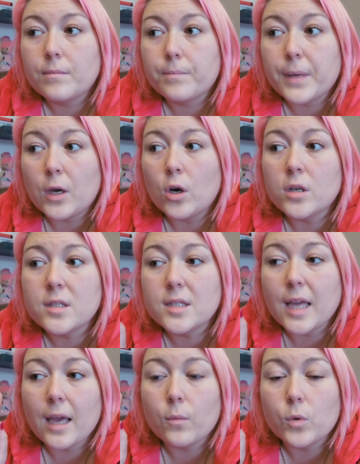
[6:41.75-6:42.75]
because
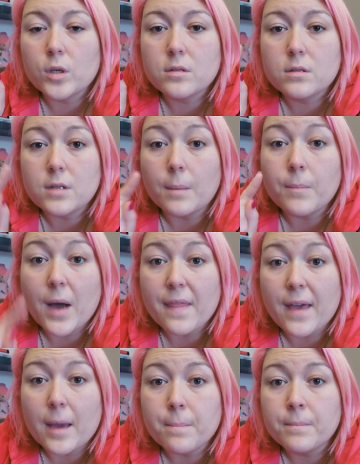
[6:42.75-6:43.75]
it was done by
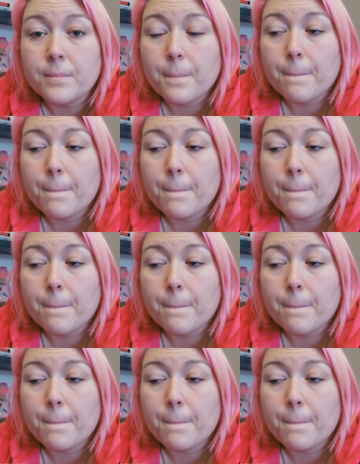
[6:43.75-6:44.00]
them,